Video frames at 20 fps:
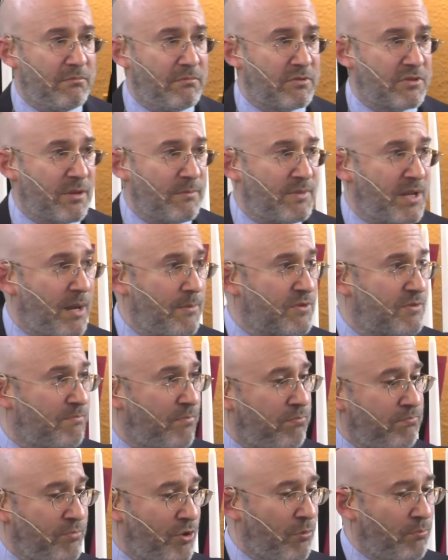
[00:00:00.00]
sometimes,
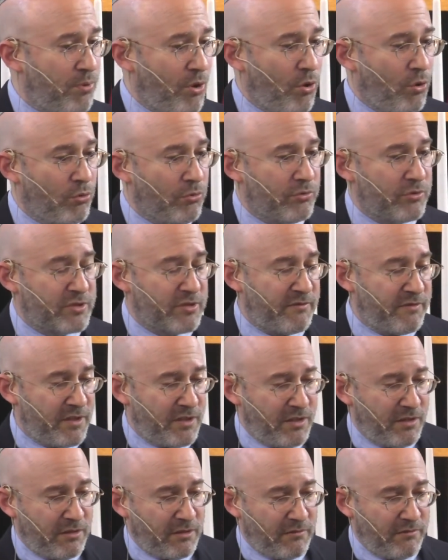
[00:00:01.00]
you know, poles of
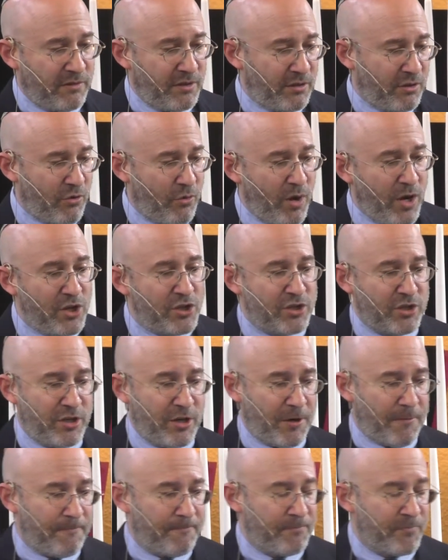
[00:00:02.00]
the equation
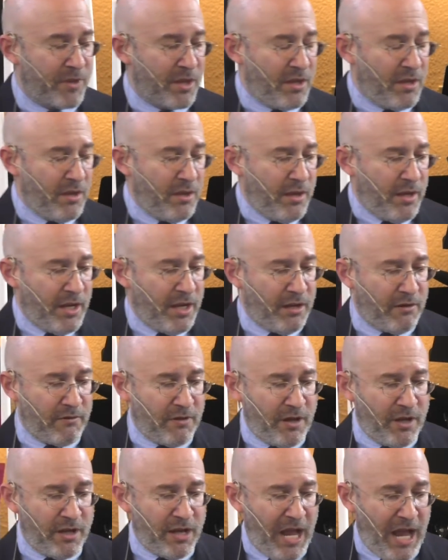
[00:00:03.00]
here.
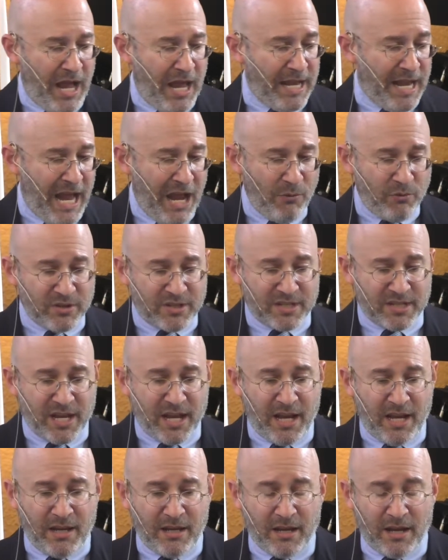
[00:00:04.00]
And I would
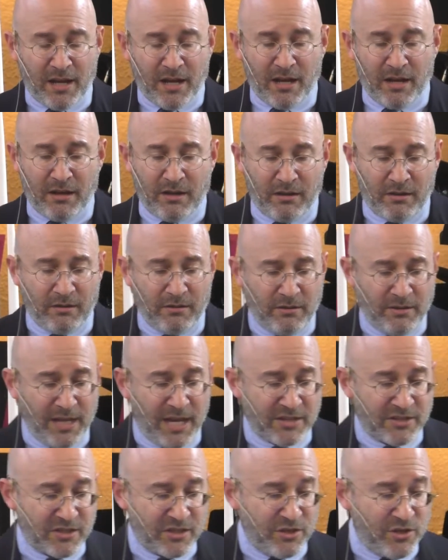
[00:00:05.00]
say
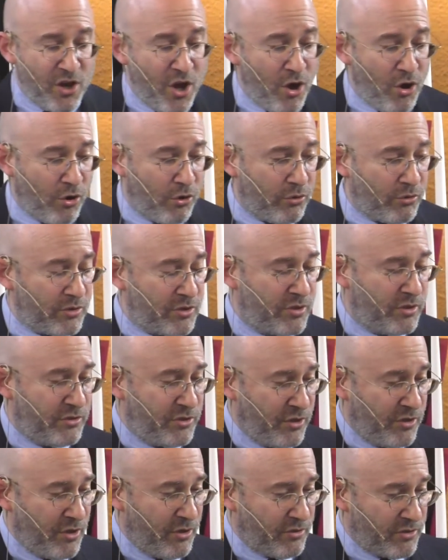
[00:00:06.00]
yes and no
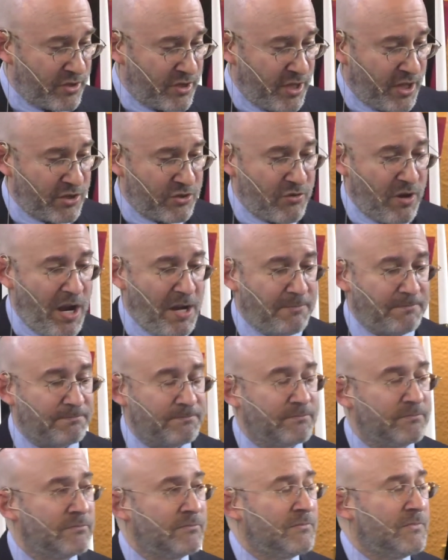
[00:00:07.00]
to those things, right?
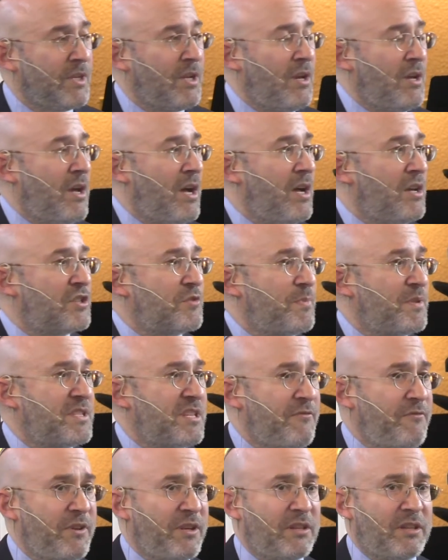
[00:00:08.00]

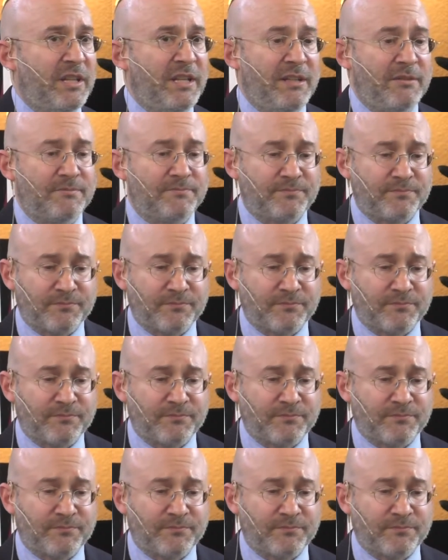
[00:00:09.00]
Specifically,